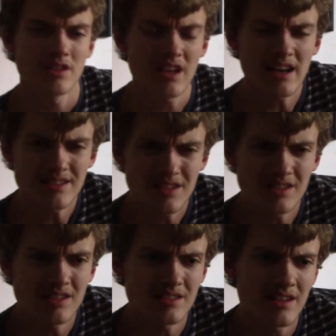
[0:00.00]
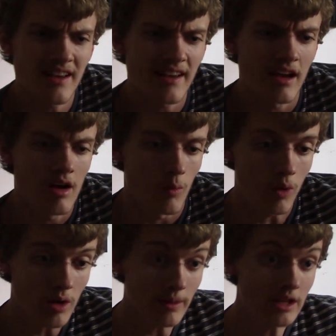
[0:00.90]
the guy's all just like,
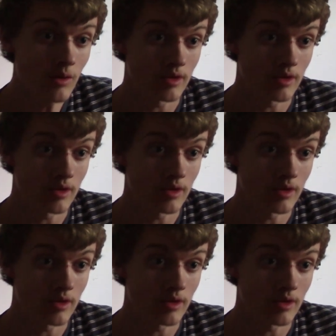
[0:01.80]
what do we do?